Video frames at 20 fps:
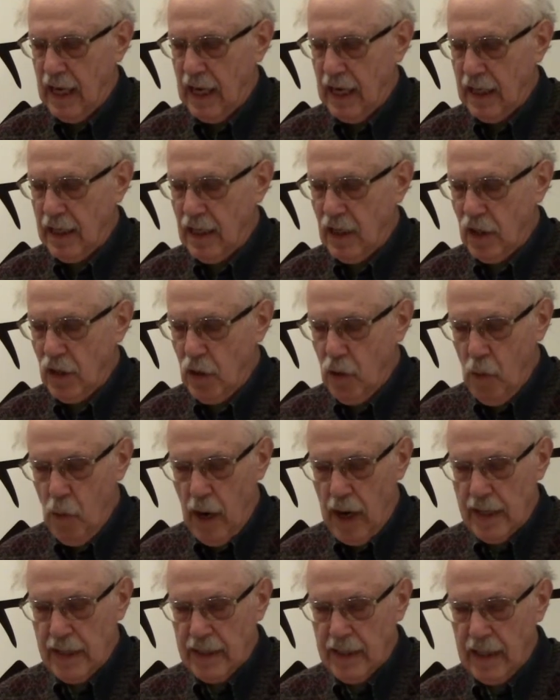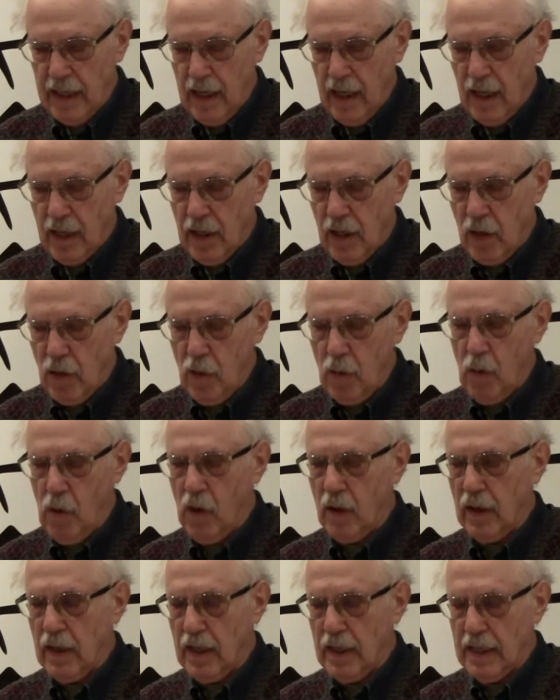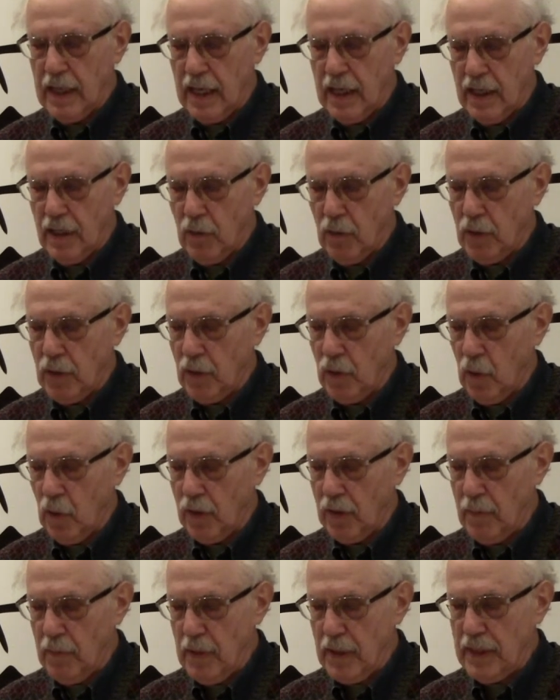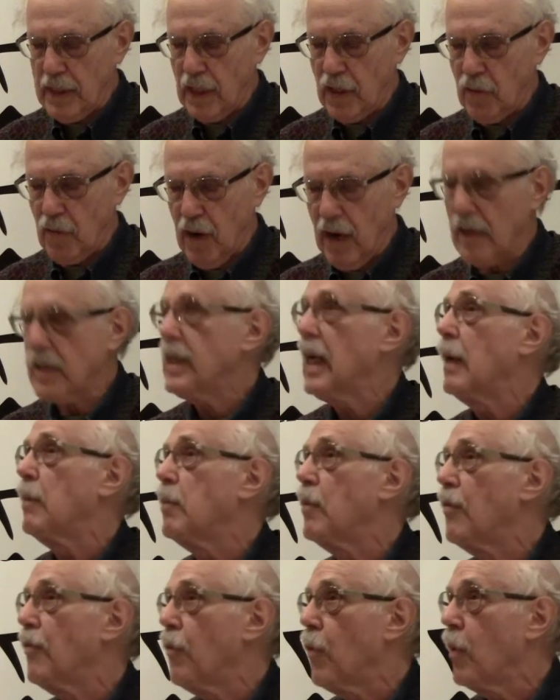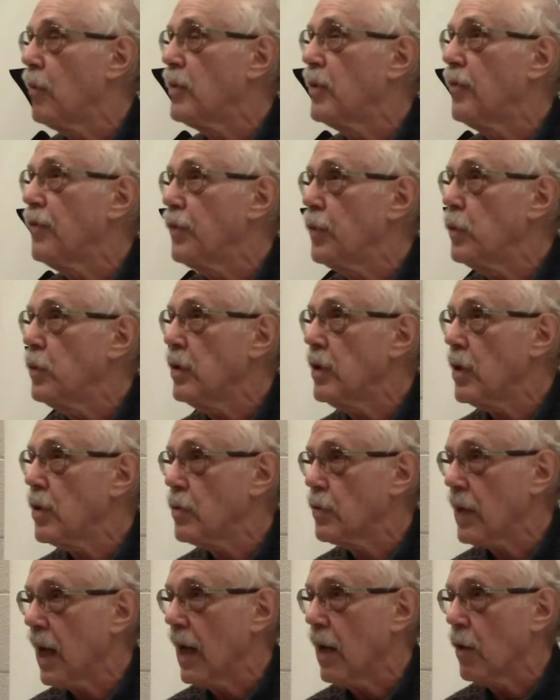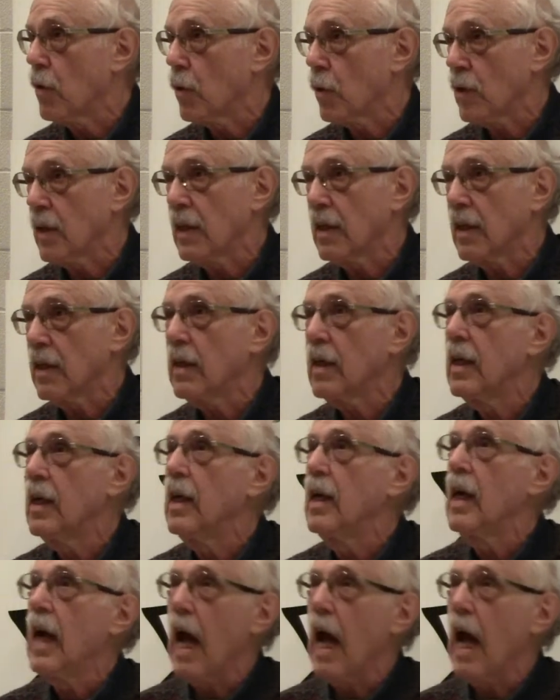In the US, the new organization was called the Business Roundtable, formed a few years earlier,